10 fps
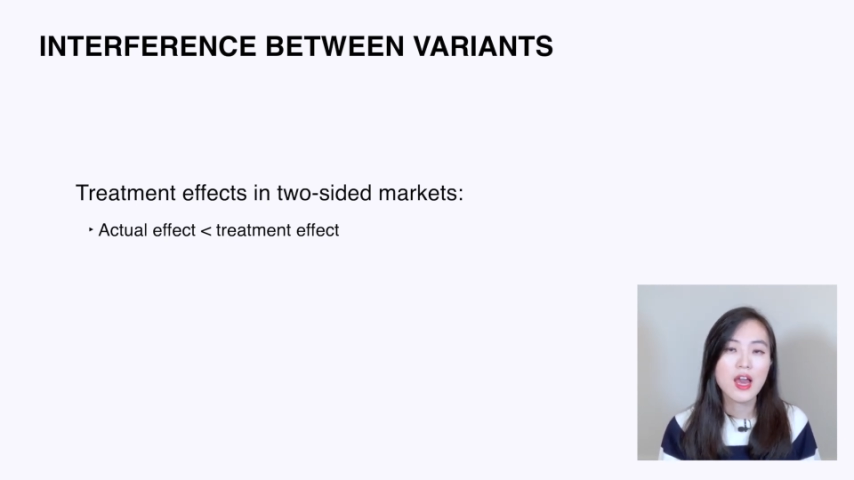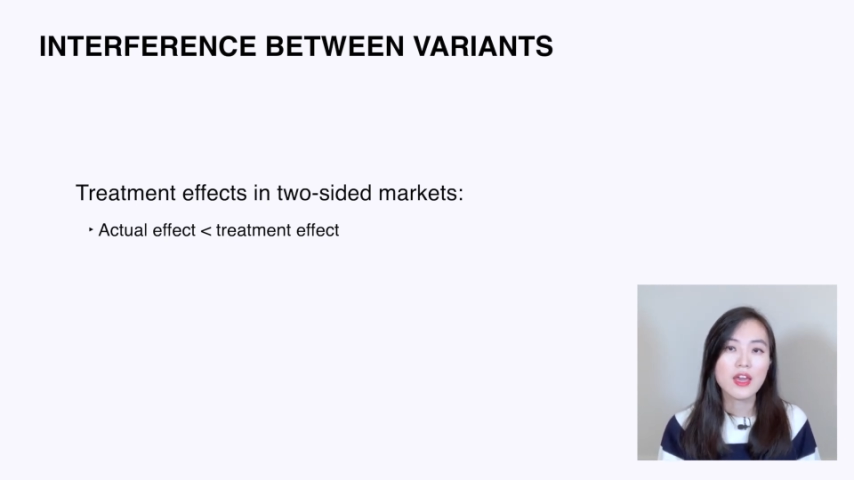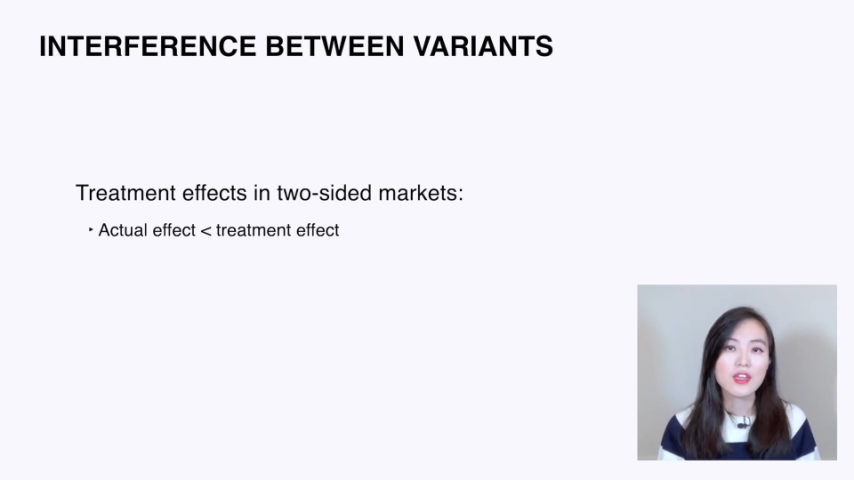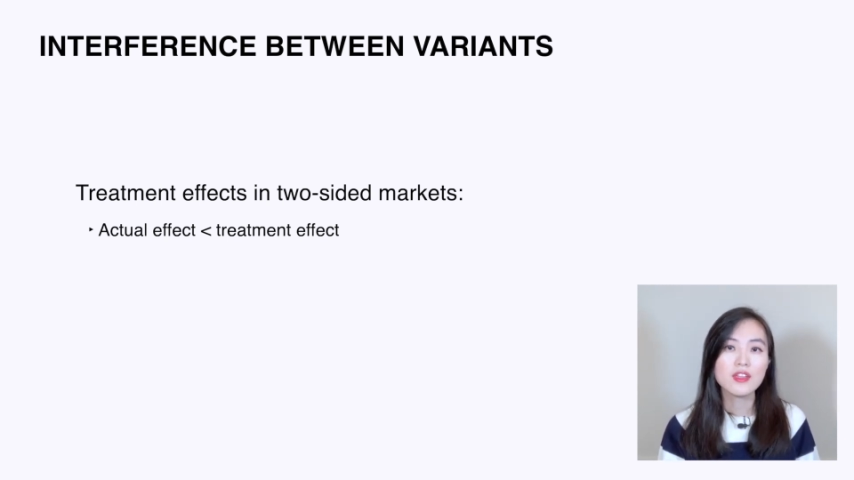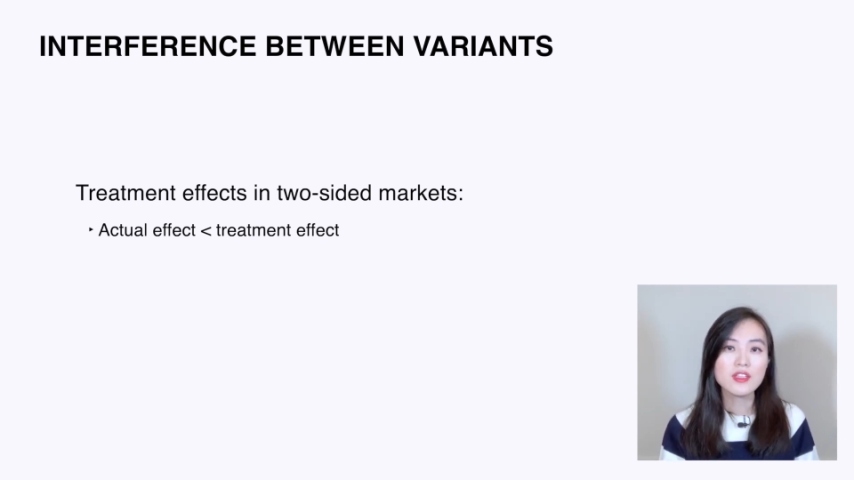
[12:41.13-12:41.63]

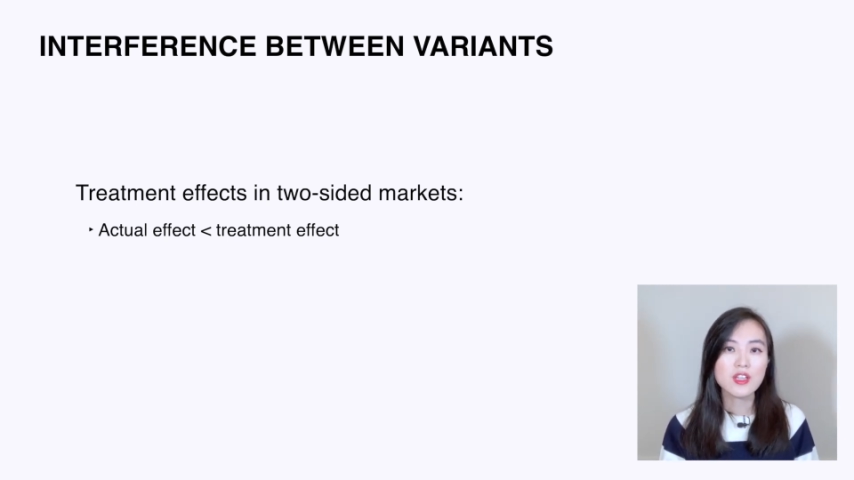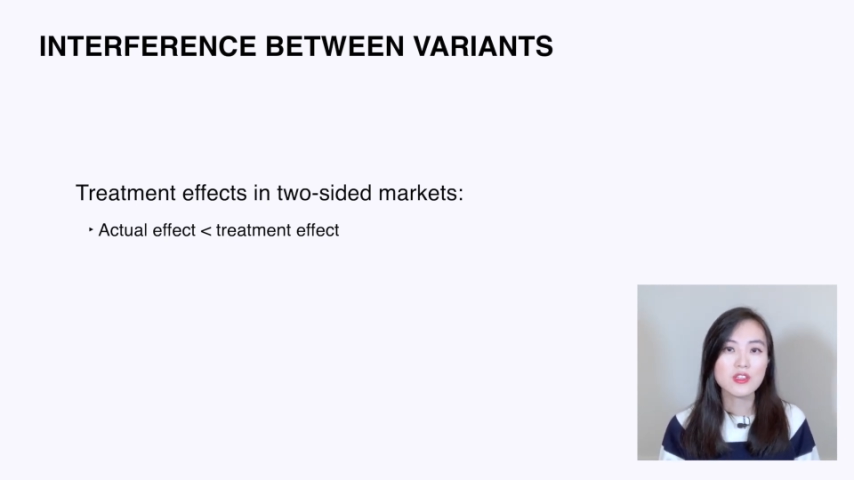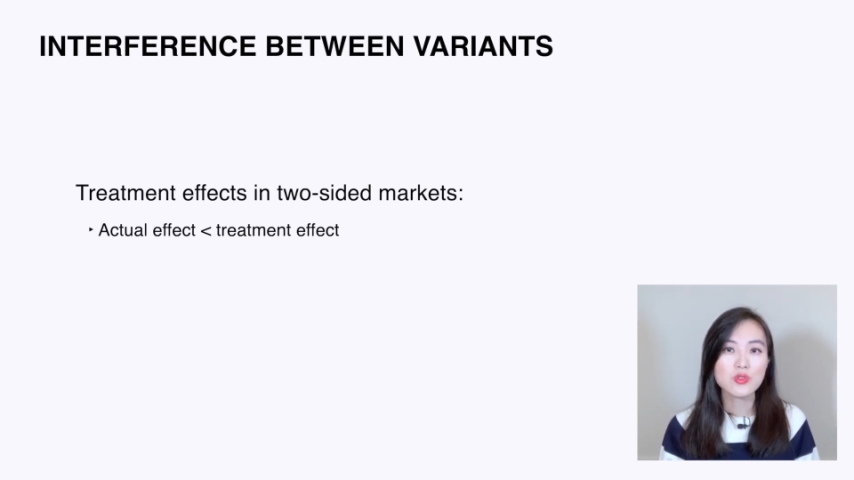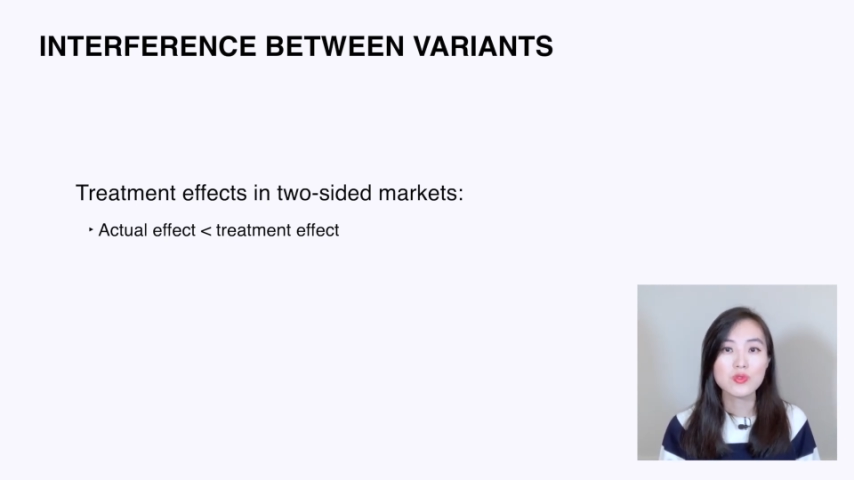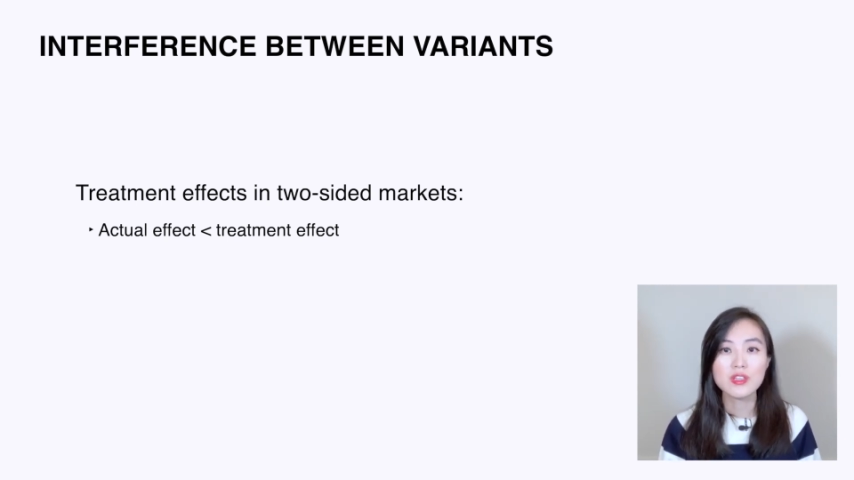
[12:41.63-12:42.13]
It leads
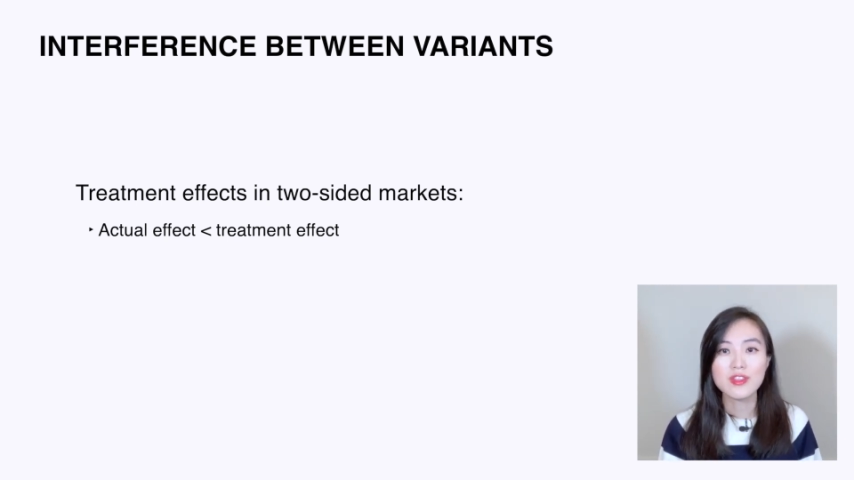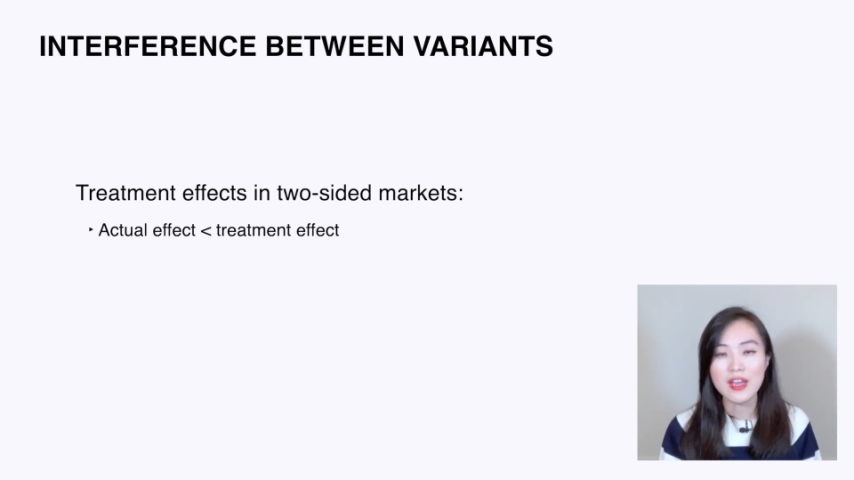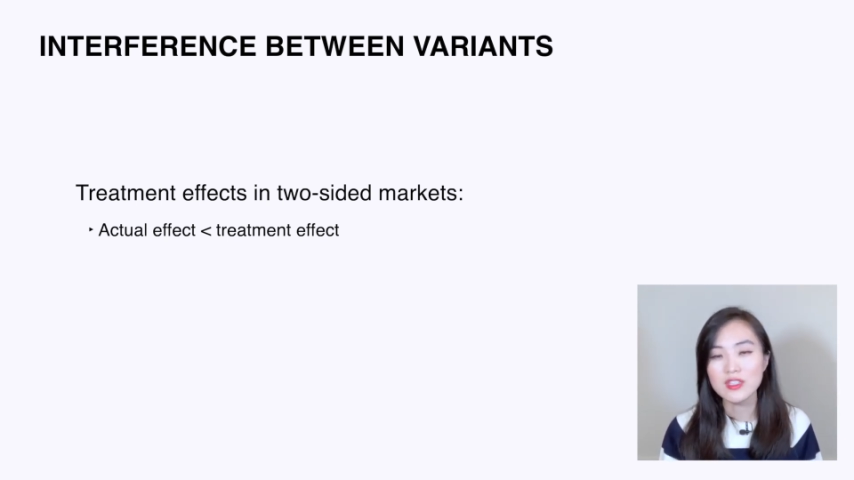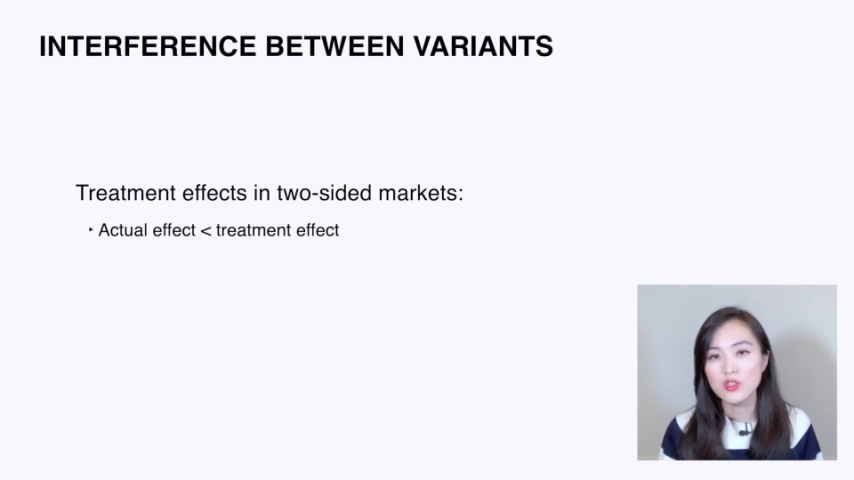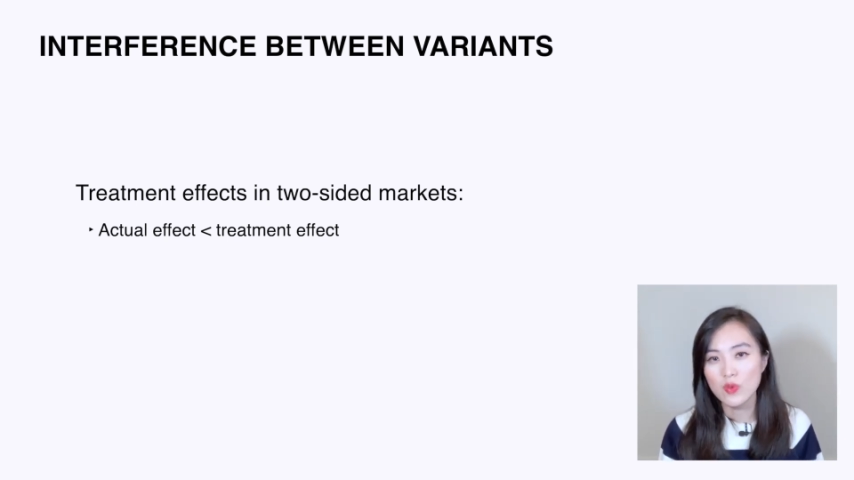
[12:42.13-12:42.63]
us to the
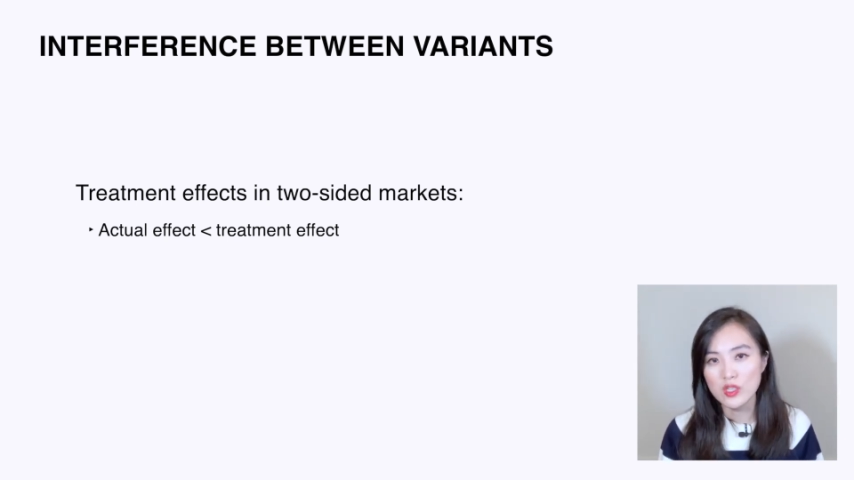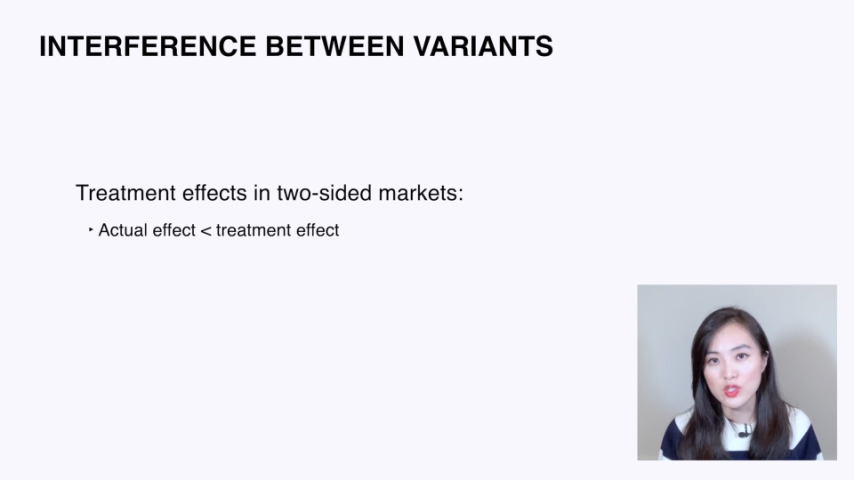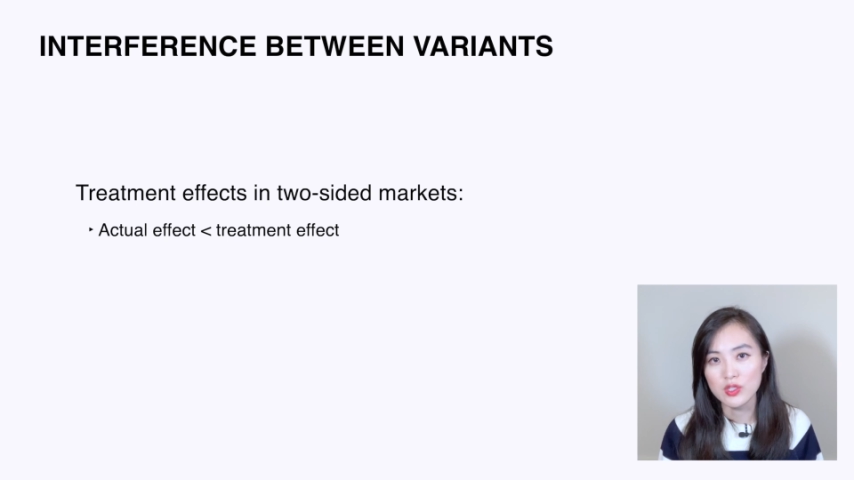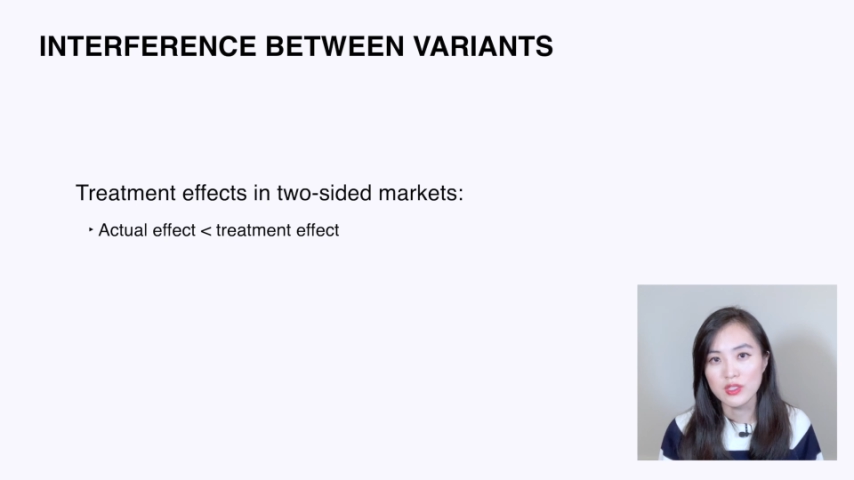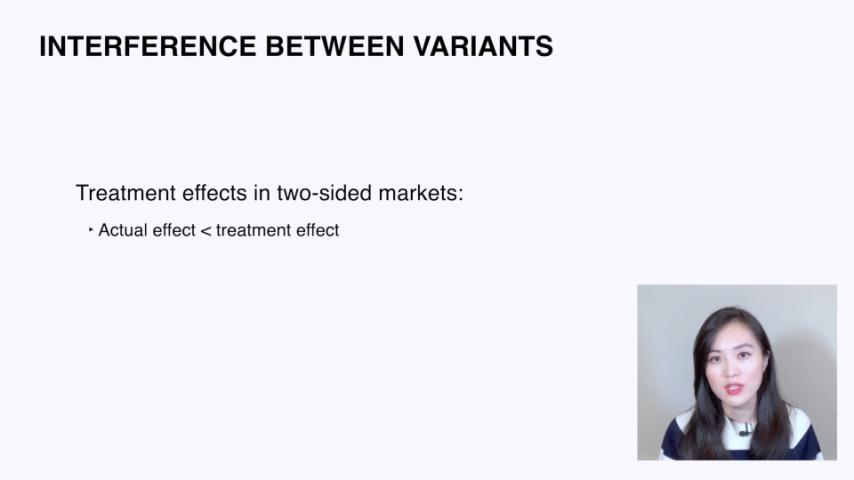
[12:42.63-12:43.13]
next
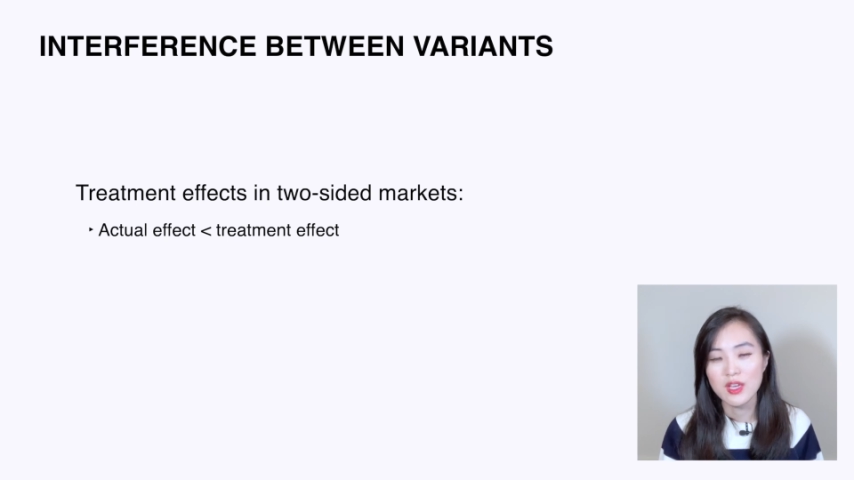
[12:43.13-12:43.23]
question.